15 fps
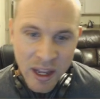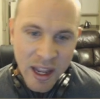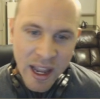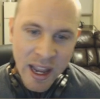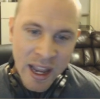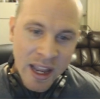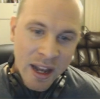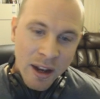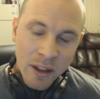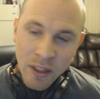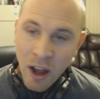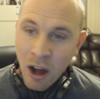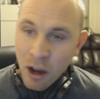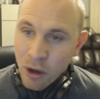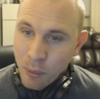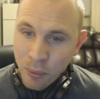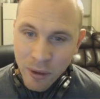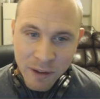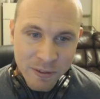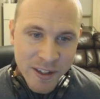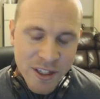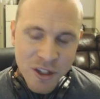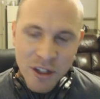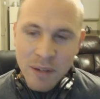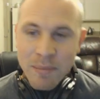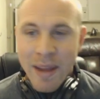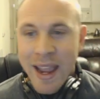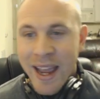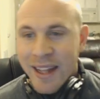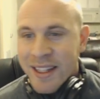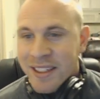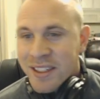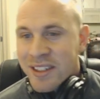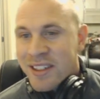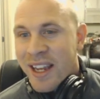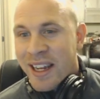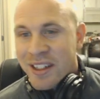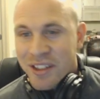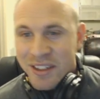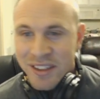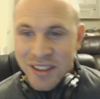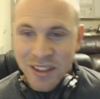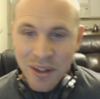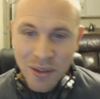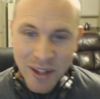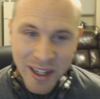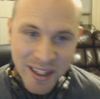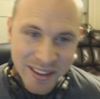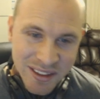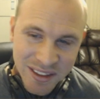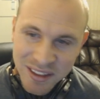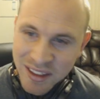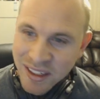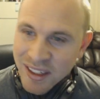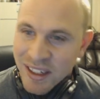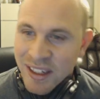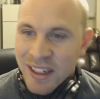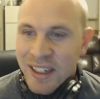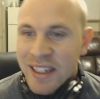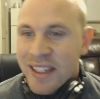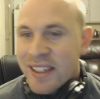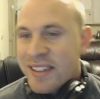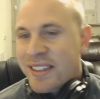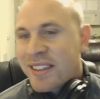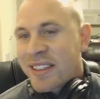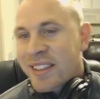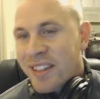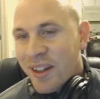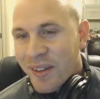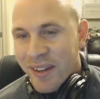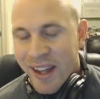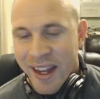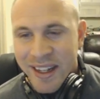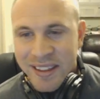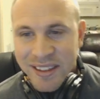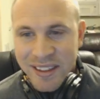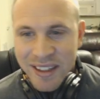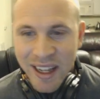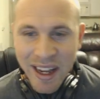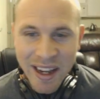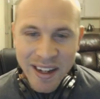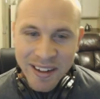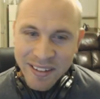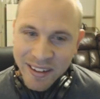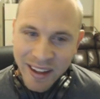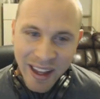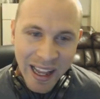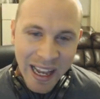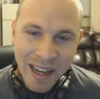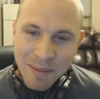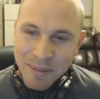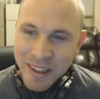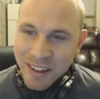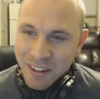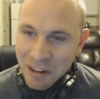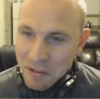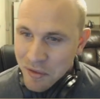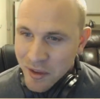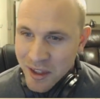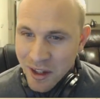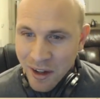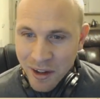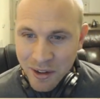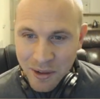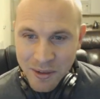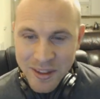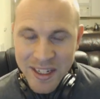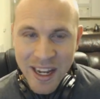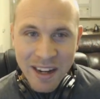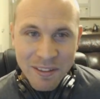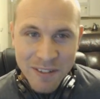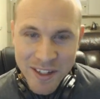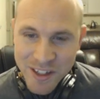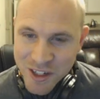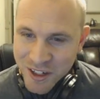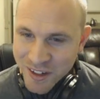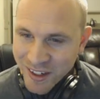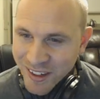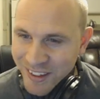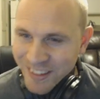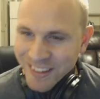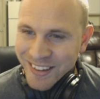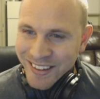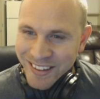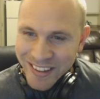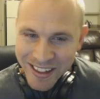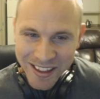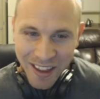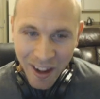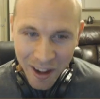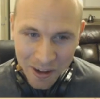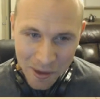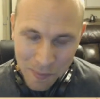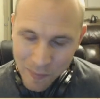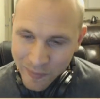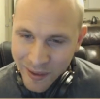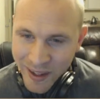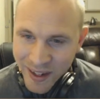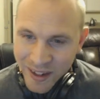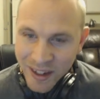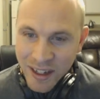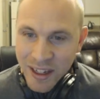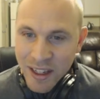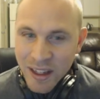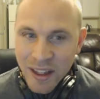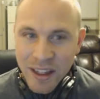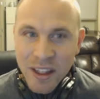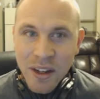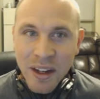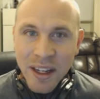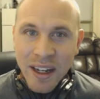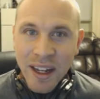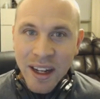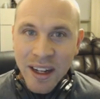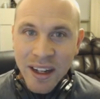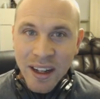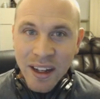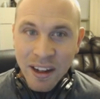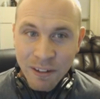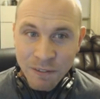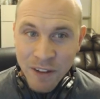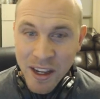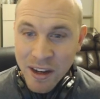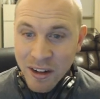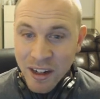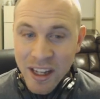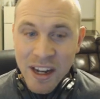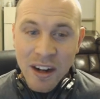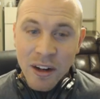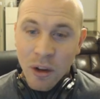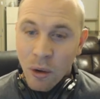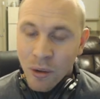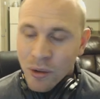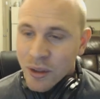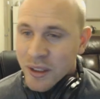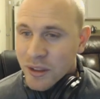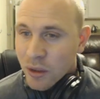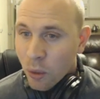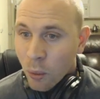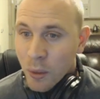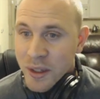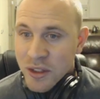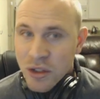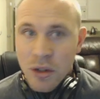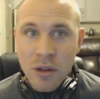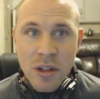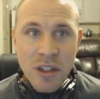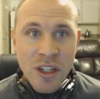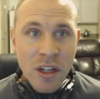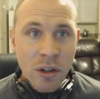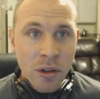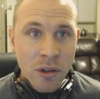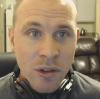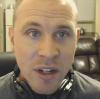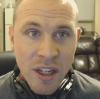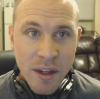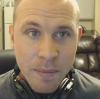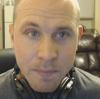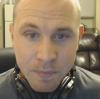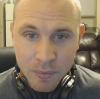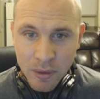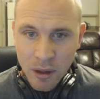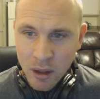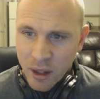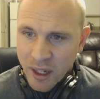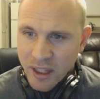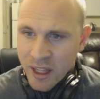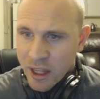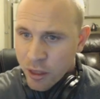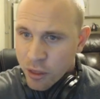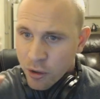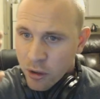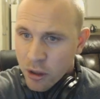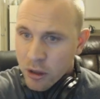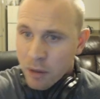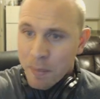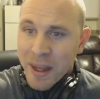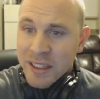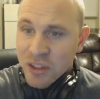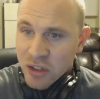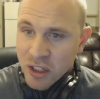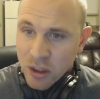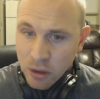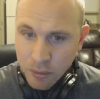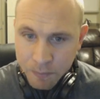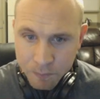and the autoplay feature. And man, this is actually so nice. This is so nice. I'm in love with the auto attack feature. The autoplay. You can configure it here to always do the tier 3, like that third, the best skill.